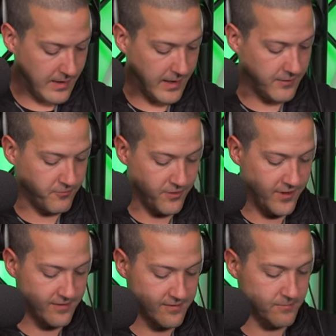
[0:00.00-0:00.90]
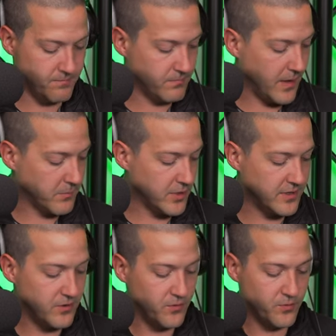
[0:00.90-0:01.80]
And for this, I'm going
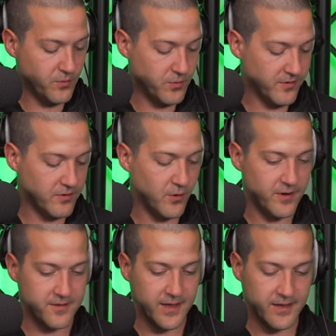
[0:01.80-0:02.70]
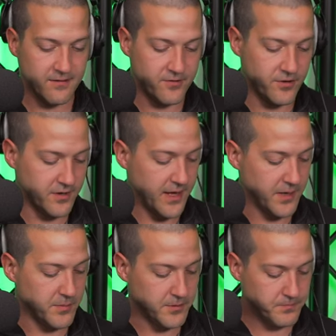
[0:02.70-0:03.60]
to use what's known as an insert
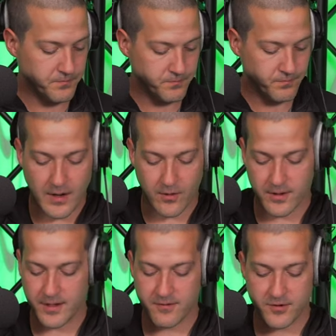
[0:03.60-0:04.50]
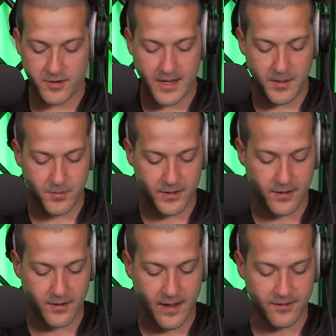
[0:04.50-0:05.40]
cable. Now, an insert cable
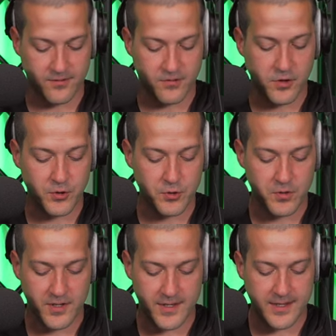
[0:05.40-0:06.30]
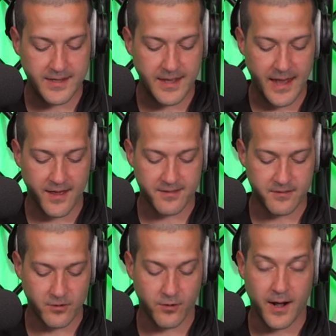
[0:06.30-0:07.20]
here has two T
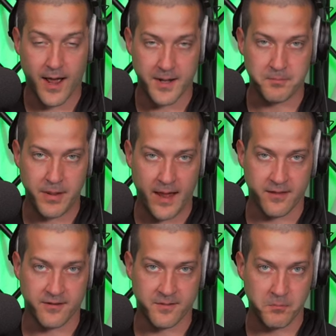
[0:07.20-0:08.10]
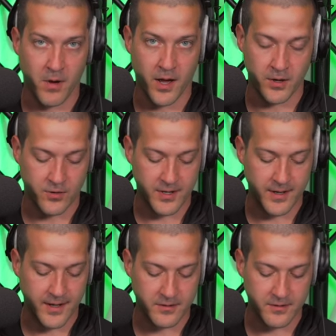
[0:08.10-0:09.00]
S or unbalanced mono
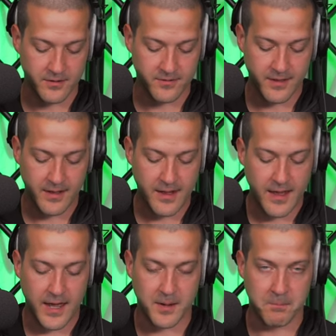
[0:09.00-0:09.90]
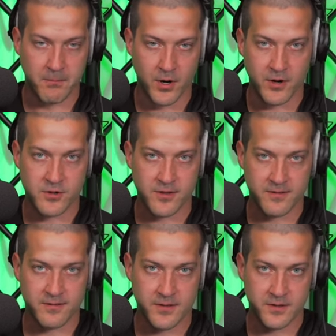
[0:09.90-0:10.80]
connectors, and it
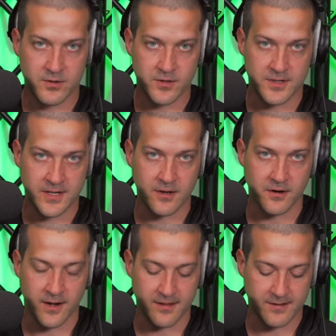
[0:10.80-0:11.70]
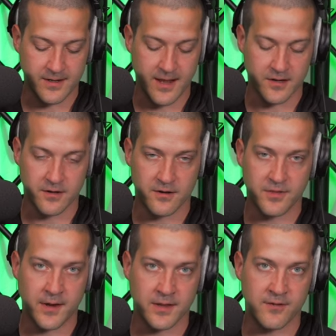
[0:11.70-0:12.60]
merges to a T R S connector
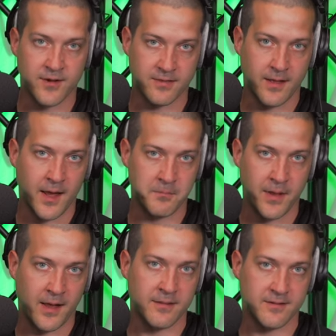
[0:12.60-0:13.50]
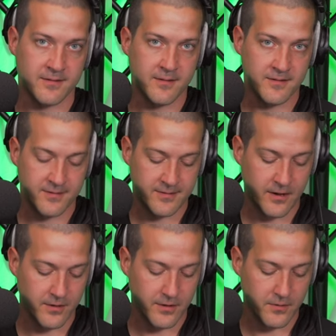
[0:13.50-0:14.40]
that'll give us unbalanced
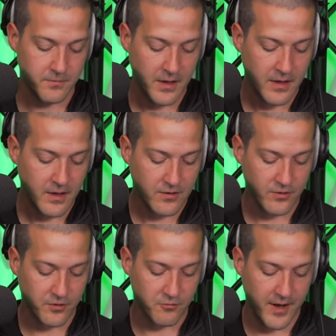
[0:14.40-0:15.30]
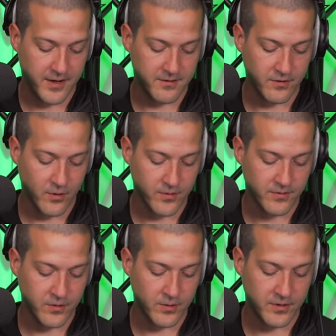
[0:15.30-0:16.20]
stereo. So the red is
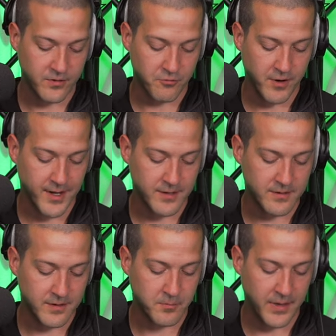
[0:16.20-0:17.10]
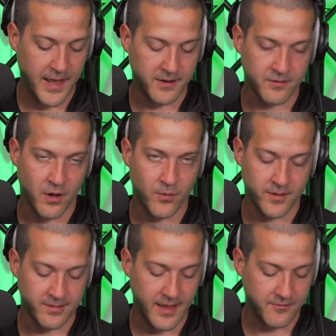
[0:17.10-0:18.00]
always going to the right and black is
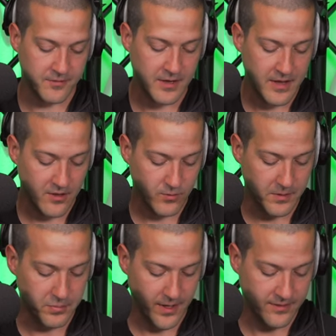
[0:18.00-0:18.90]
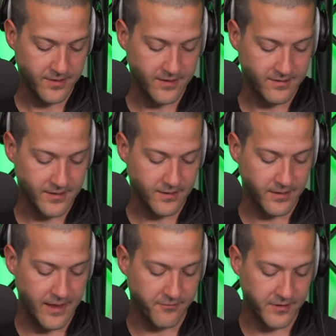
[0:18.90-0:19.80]
always left. So you can plug these into
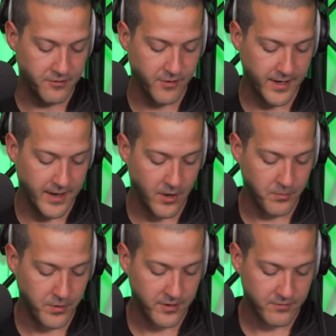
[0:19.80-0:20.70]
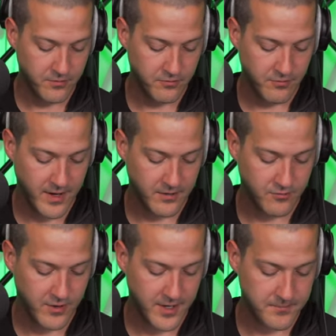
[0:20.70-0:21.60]
the left and right outputs. Red
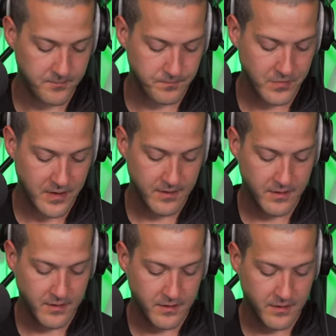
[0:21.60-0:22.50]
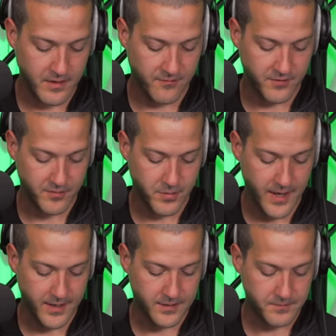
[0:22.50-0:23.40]
is right, left is
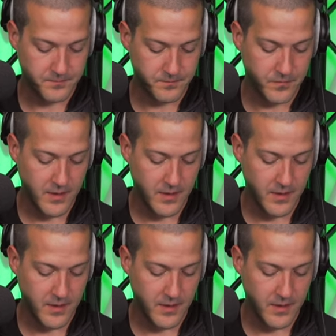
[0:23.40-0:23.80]
black.